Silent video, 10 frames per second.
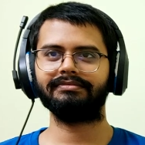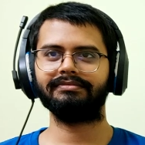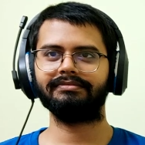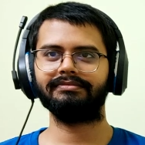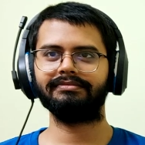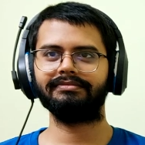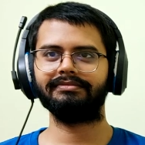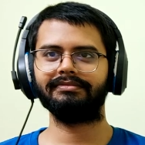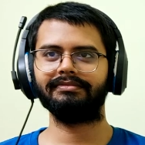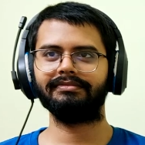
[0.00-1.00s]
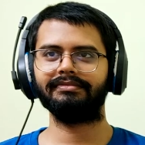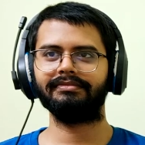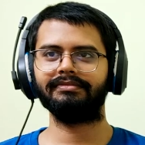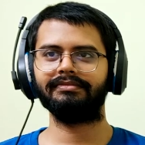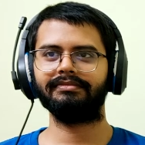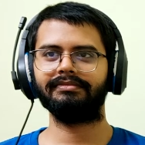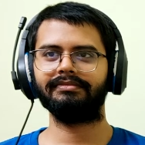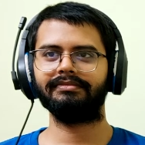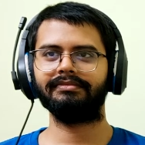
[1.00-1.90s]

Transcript: (silence)